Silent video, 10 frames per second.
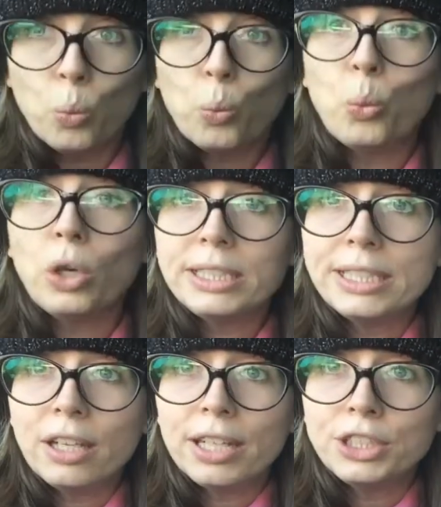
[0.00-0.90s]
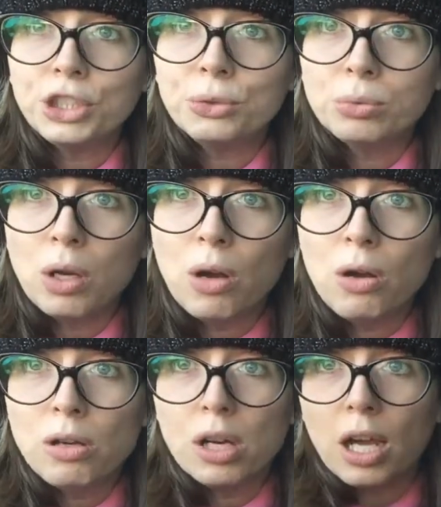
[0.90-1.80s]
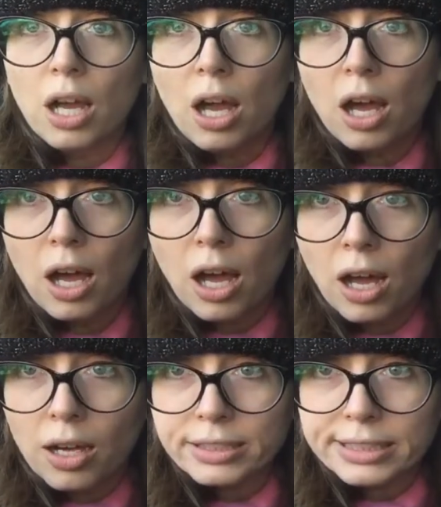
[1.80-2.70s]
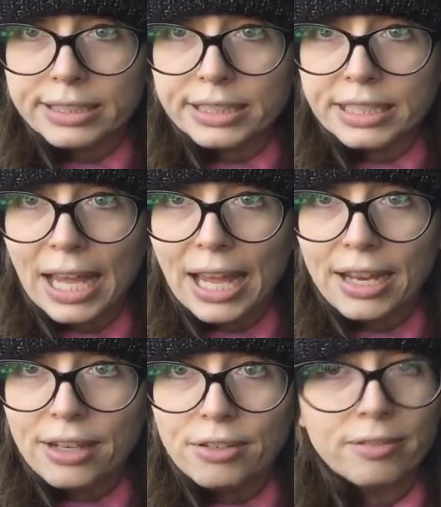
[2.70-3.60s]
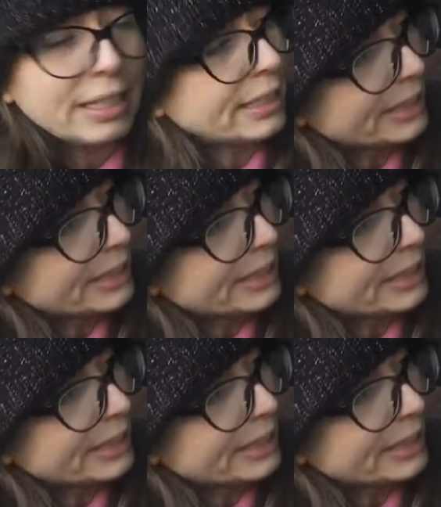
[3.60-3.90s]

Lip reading: "What did I do wrong?" asked Henry